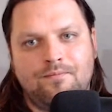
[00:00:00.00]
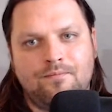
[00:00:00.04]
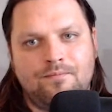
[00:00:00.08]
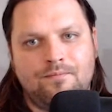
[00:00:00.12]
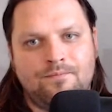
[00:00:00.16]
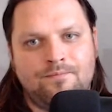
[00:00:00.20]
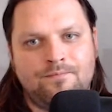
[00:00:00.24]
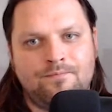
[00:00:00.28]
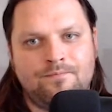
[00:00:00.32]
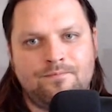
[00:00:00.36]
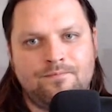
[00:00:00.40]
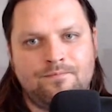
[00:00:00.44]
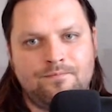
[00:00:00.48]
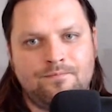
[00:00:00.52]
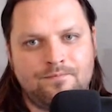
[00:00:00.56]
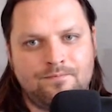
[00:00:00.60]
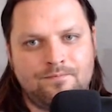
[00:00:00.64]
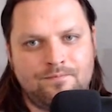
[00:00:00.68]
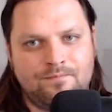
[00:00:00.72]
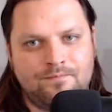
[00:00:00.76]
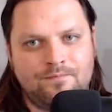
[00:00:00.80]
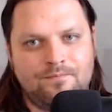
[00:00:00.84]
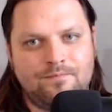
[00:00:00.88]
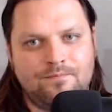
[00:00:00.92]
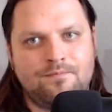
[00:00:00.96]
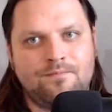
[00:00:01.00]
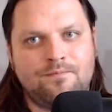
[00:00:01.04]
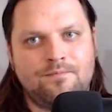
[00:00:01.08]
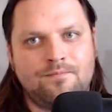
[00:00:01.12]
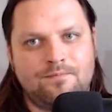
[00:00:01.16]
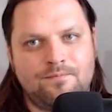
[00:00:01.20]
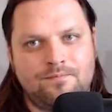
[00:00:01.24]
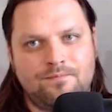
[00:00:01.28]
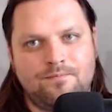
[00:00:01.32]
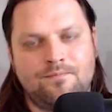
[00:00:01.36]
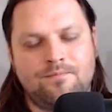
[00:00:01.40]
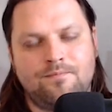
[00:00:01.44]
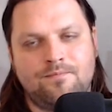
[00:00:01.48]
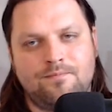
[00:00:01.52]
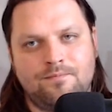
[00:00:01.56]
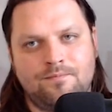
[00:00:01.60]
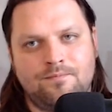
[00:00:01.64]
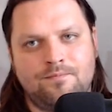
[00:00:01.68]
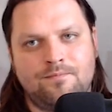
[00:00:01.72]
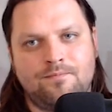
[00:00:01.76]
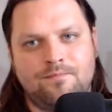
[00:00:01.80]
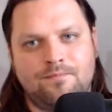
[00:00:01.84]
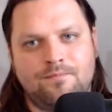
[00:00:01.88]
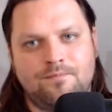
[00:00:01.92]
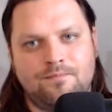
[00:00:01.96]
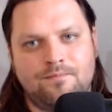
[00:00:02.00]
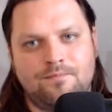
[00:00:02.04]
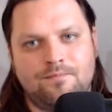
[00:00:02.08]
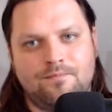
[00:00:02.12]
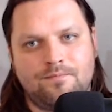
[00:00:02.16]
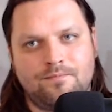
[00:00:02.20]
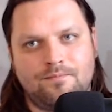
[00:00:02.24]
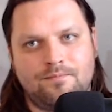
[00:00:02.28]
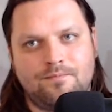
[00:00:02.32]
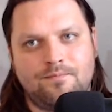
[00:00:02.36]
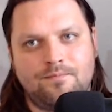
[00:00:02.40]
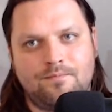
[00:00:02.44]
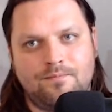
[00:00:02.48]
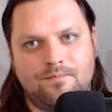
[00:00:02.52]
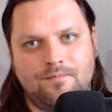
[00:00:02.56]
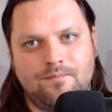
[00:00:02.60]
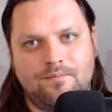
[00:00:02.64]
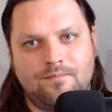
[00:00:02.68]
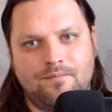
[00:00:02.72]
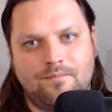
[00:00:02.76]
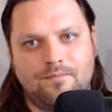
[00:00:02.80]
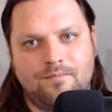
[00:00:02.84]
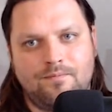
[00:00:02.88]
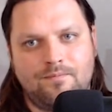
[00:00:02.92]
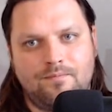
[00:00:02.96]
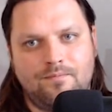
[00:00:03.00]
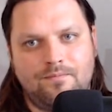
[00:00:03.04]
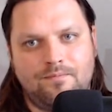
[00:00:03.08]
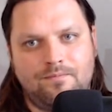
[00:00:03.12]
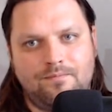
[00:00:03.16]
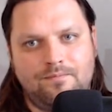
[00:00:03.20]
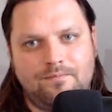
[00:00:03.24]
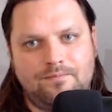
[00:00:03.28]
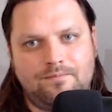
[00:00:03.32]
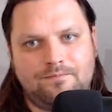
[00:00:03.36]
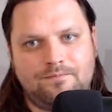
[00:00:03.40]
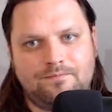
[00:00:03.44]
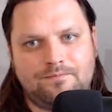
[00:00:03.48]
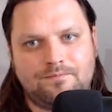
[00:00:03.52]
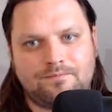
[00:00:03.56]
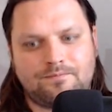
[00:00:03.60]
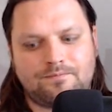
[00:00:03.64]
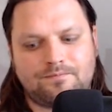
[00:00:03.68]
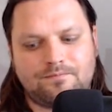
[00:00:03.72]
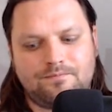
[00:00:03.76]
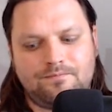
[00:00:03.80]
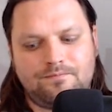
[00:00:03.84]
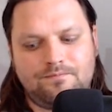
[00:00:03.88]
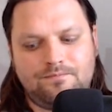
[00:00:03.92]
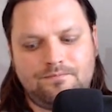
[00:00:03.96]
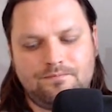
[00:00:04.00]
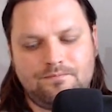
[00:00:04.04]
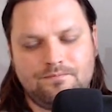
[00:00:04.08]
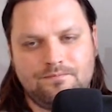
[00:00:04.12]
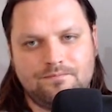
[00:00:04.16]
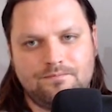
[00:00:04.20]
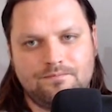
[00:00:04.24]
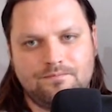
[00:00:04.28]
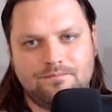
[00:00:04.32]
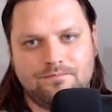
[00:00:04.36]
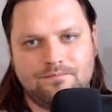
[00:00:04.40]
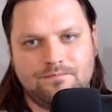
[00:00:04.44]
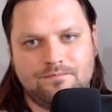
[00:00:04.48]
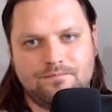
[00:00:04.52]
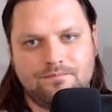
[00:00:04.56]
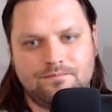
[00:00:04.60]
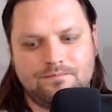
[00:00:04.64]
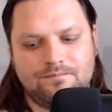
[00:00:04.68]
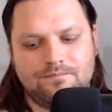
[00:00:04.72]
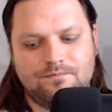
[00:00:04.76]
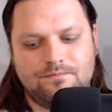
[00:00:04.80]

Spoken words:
This person isn't speaking.